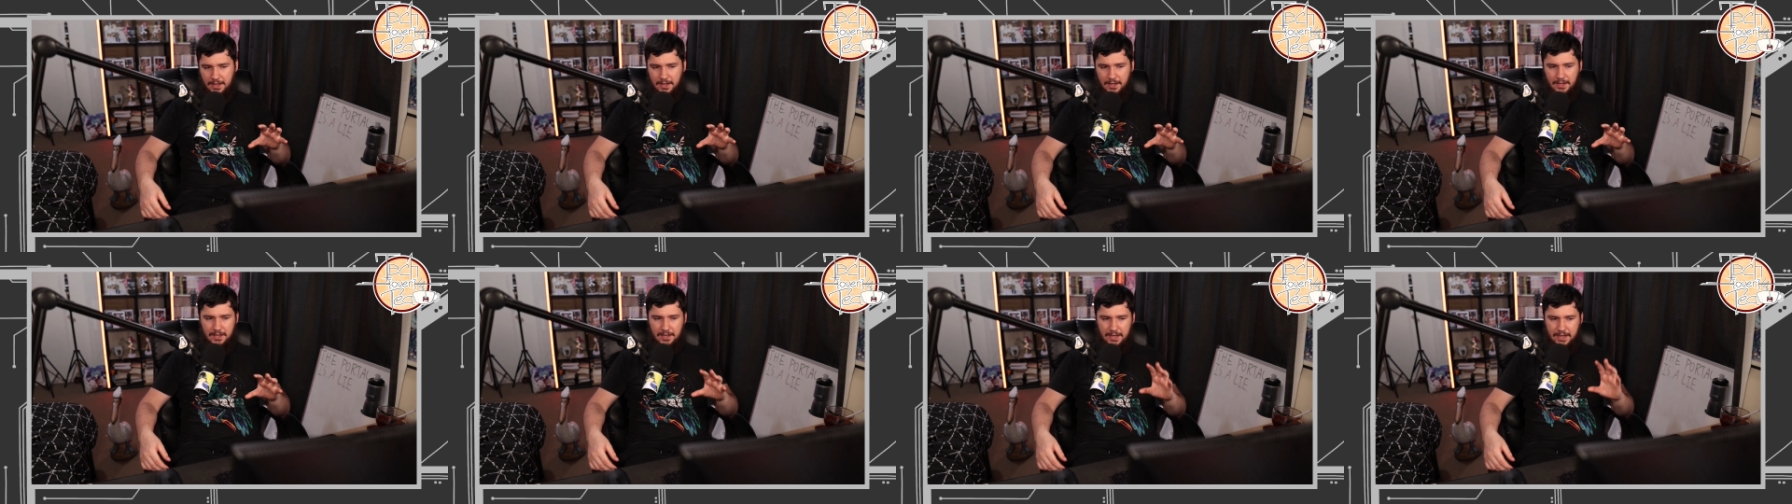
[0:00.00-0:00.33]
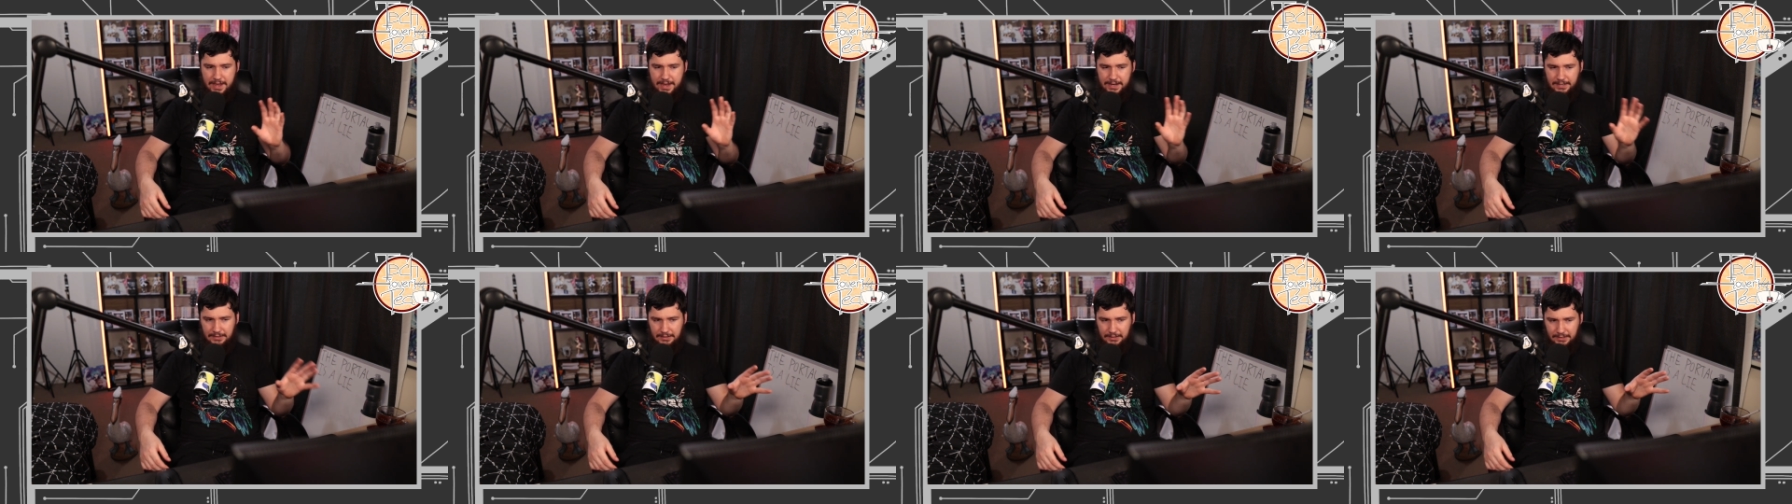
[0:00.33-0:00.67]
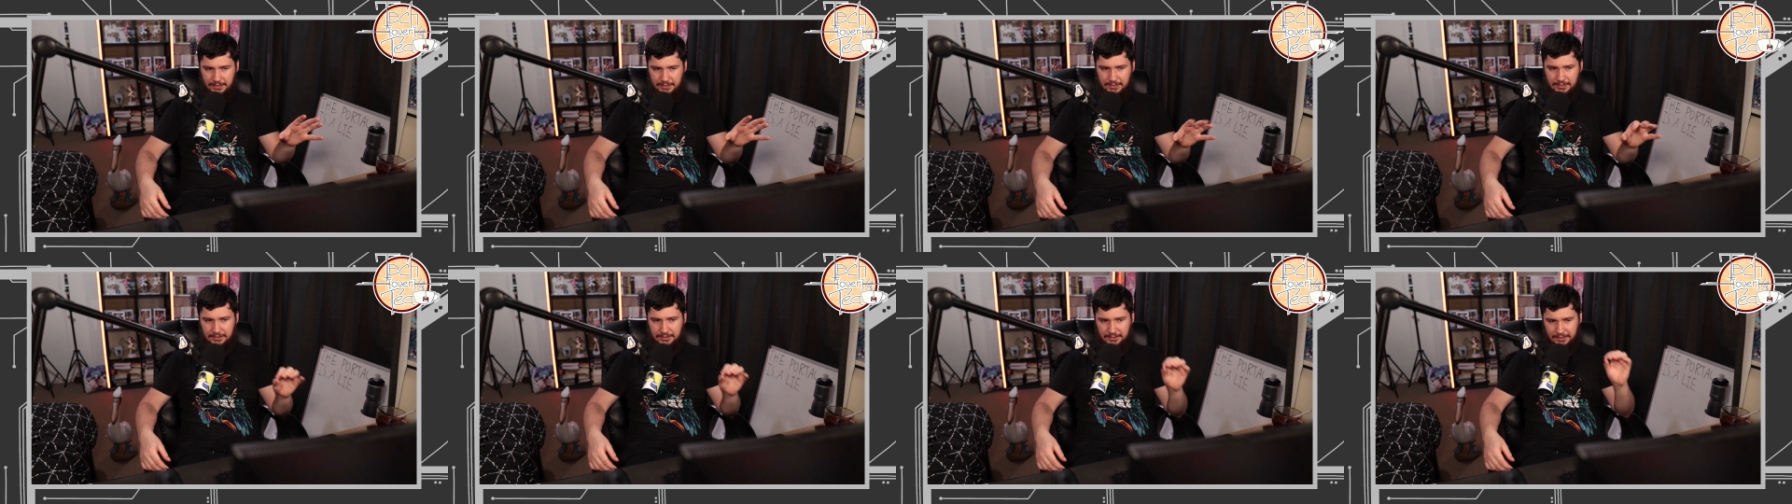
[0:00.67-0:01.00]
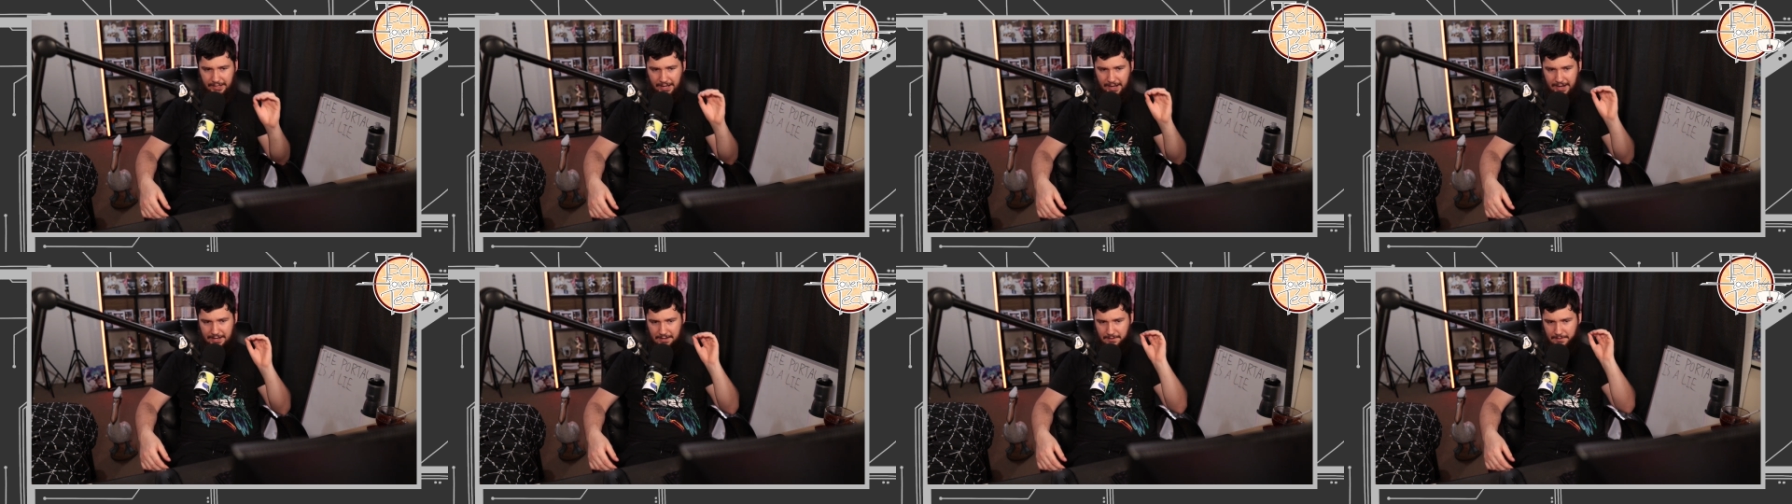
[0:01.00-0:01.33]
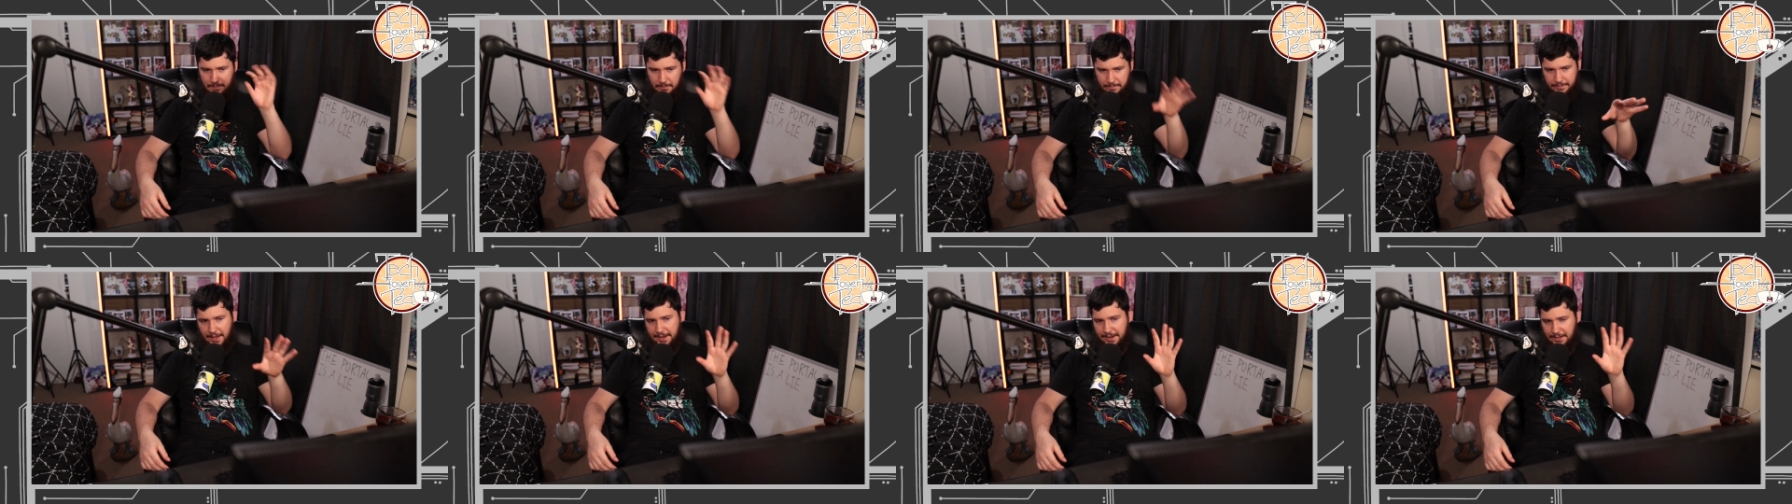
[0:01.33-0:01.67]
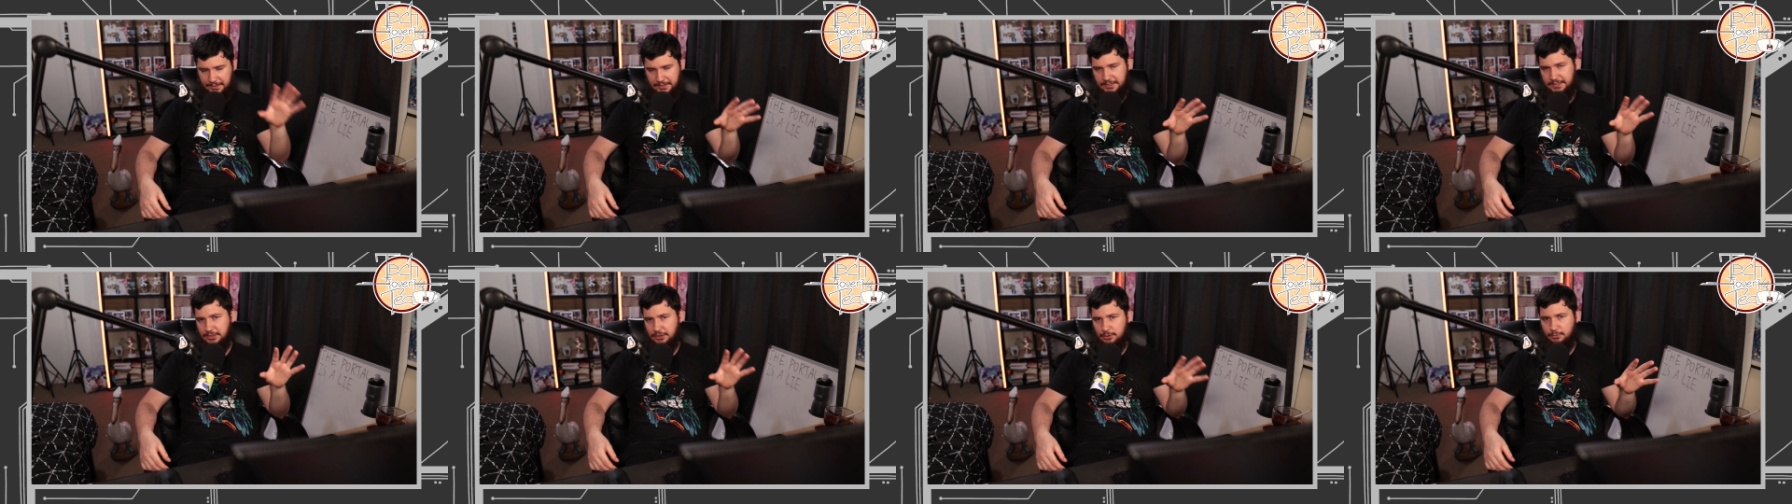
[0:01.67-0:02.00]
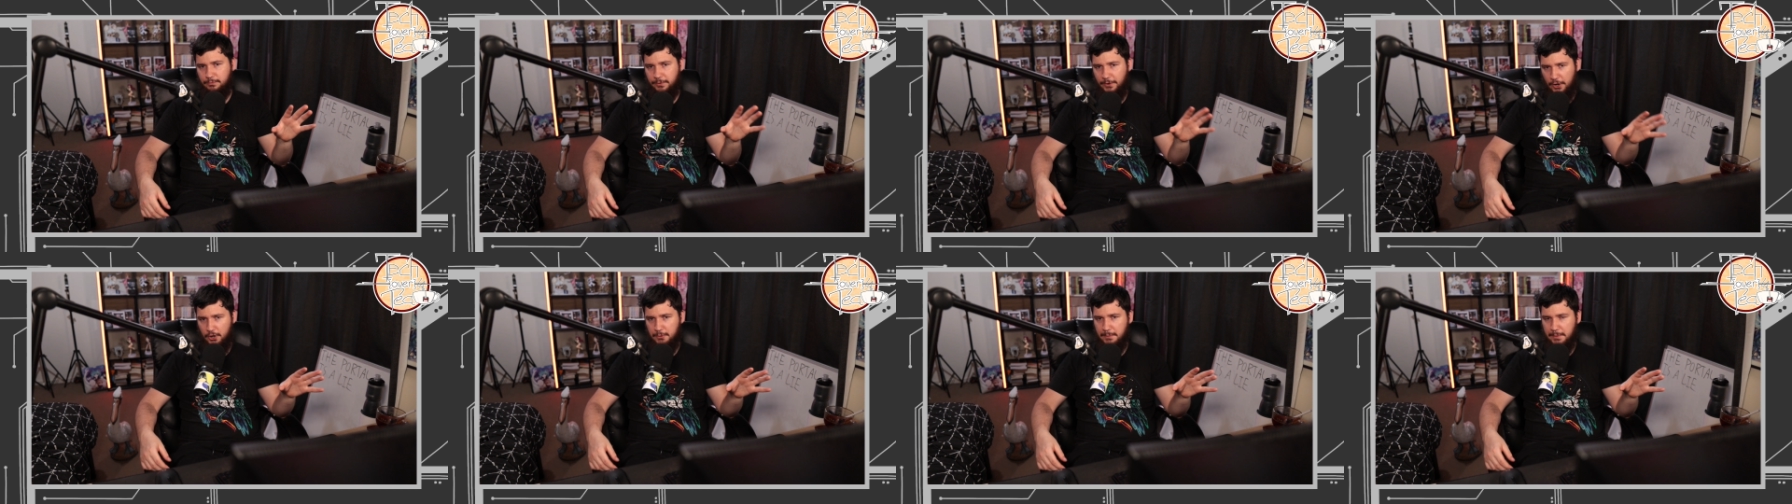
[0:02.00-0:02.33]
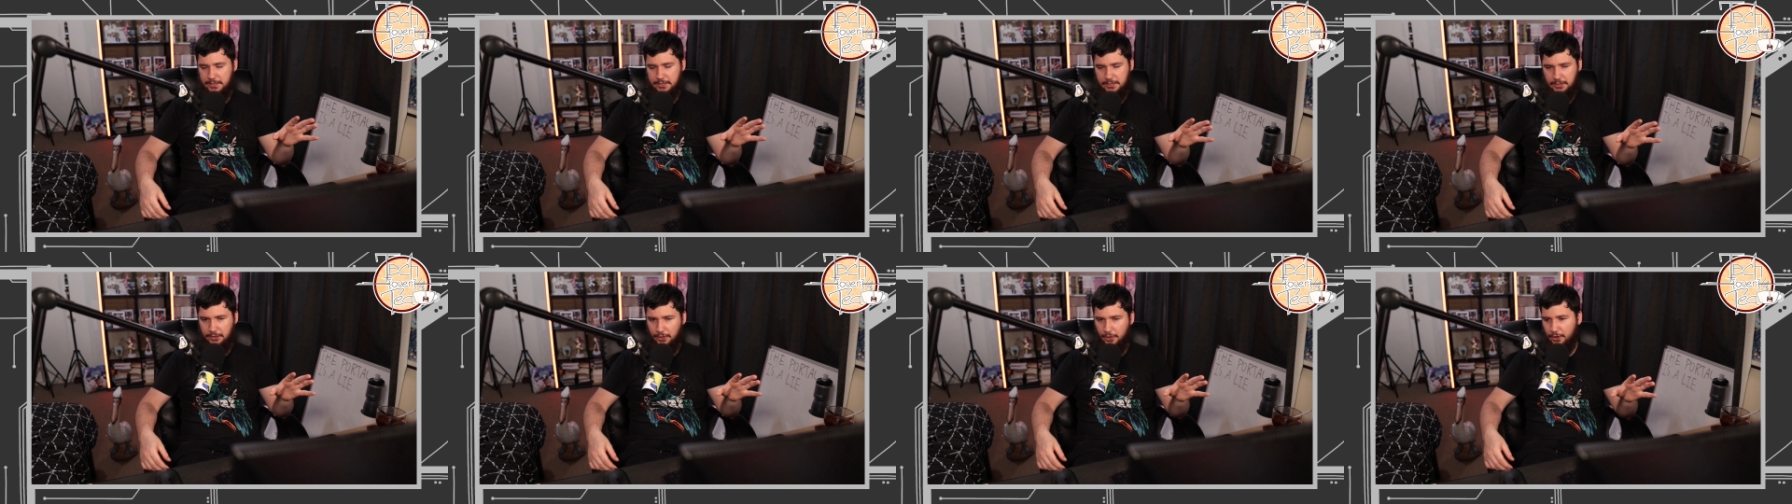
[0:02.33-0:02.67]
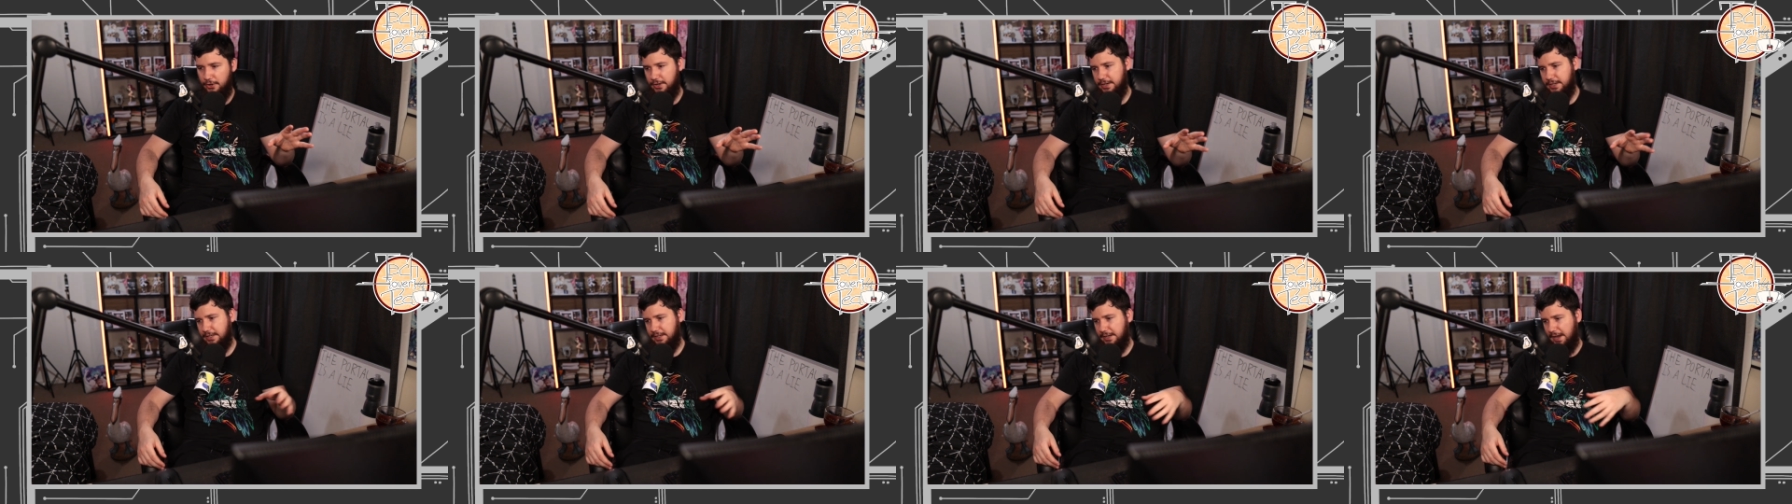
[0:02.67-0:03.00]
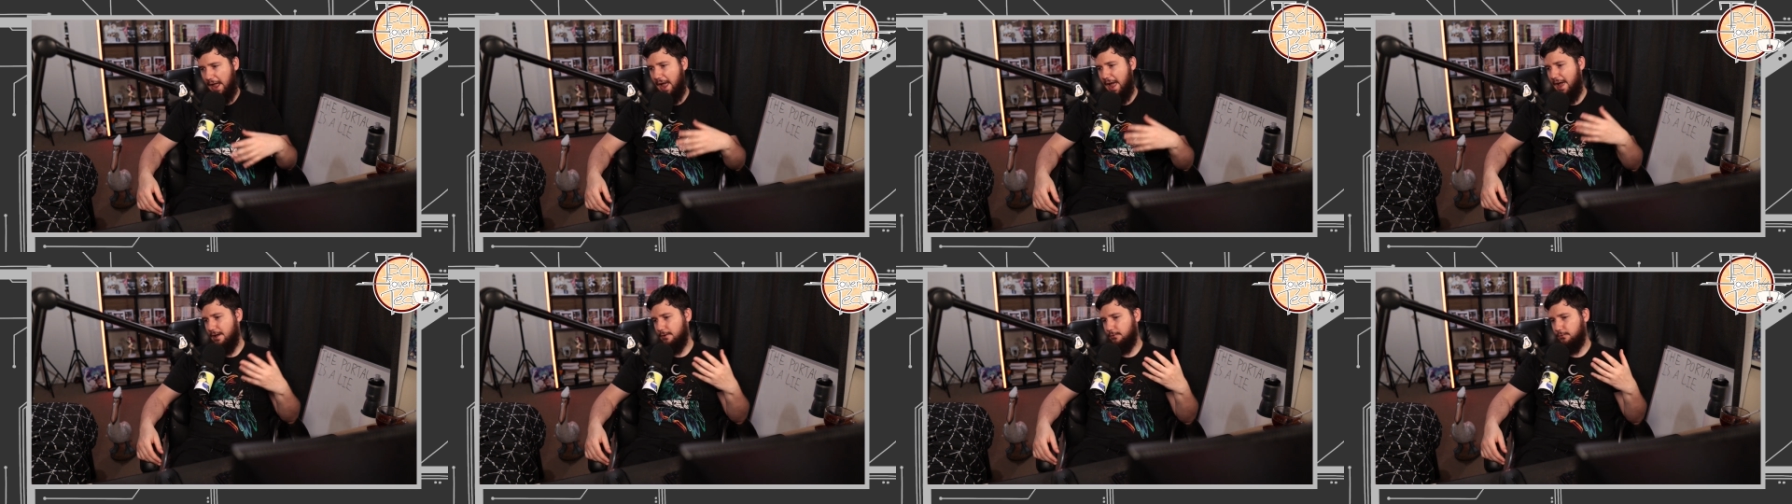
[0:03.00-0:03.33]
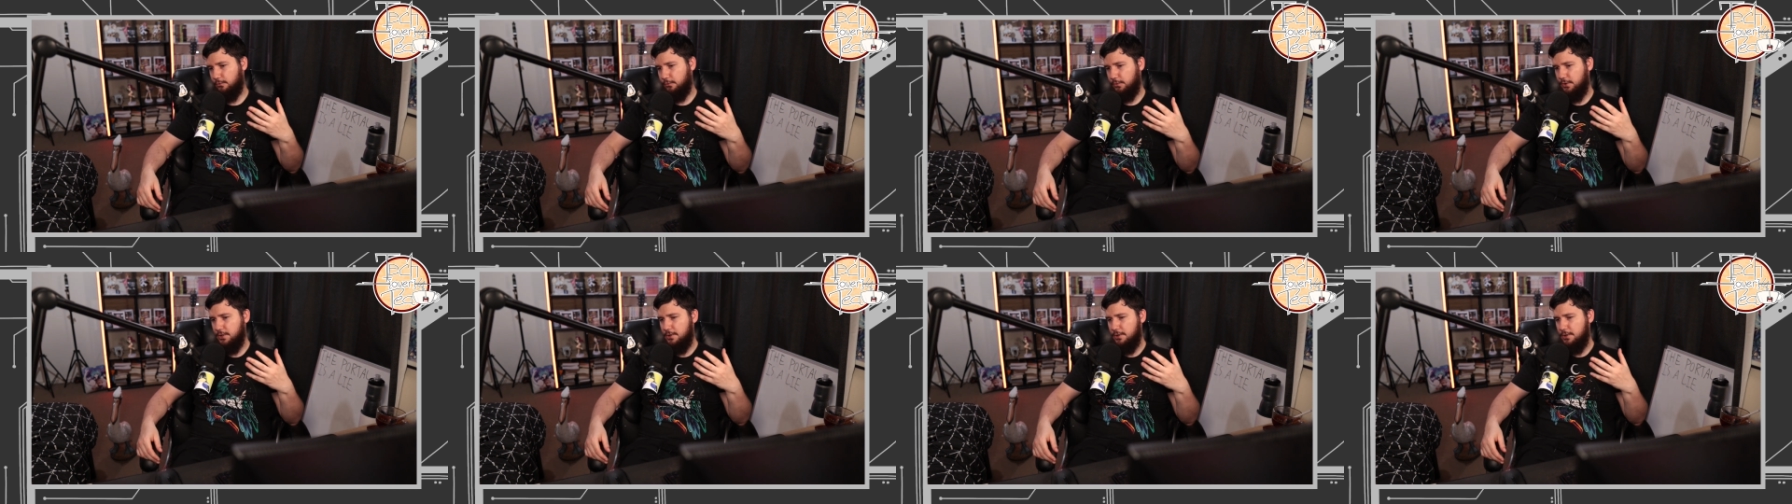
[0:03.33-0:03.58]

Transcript: English is, like, they are still very much learning it, have